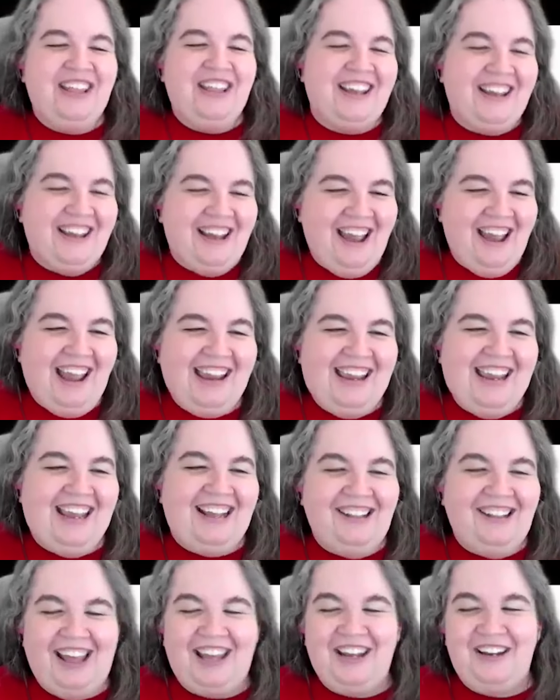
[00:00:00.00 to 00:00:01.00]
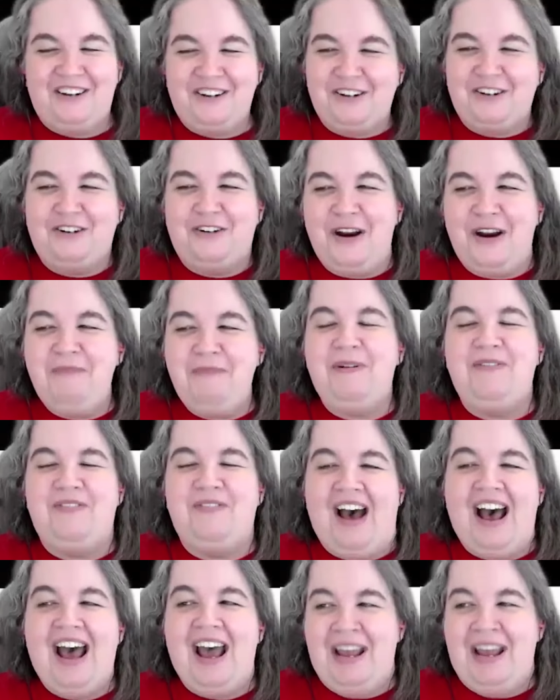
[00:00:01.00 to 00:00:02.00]
that I get like creepy
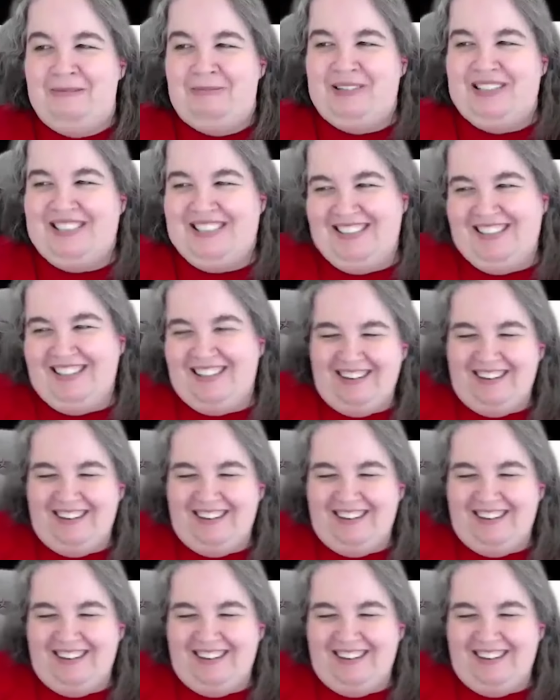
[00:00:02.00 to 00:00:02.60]
vibes.